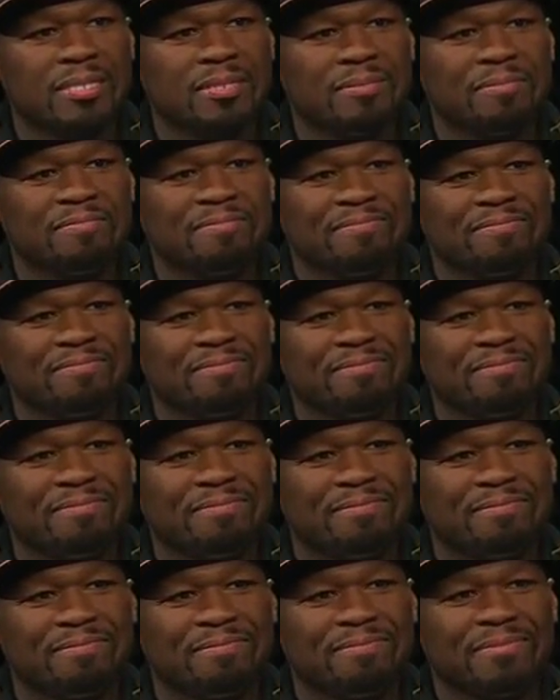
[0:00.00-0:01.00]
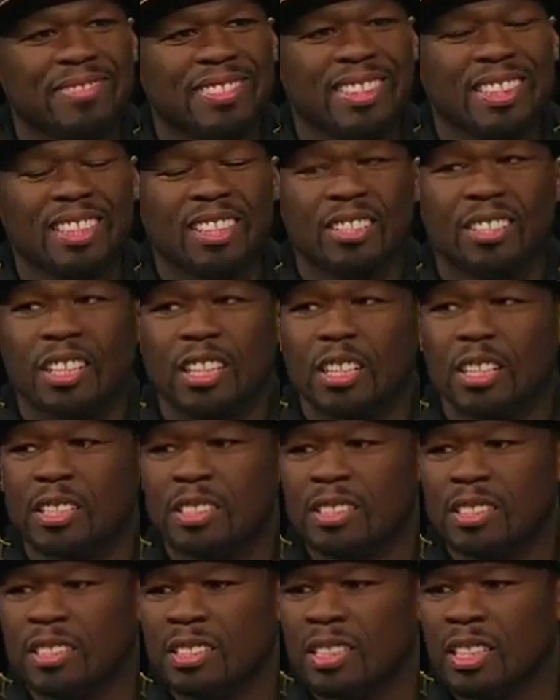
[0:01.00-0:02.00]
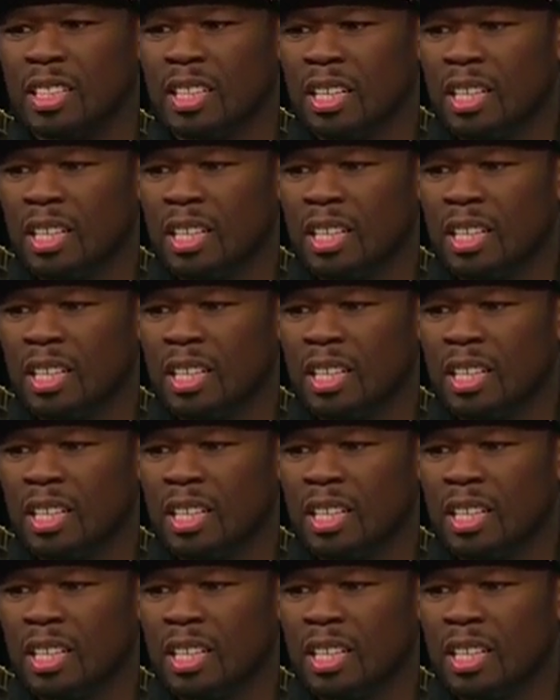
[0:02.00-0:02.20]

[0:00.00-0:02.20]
You know, and